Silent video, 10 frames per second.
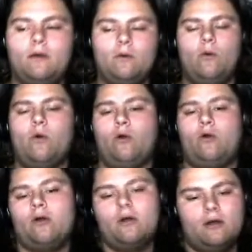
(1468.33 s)
Ooh.
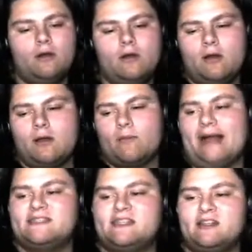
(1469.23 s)

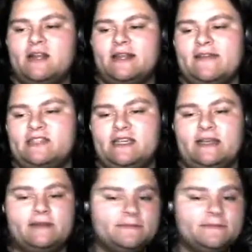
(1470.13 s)
Brad's still on an FC.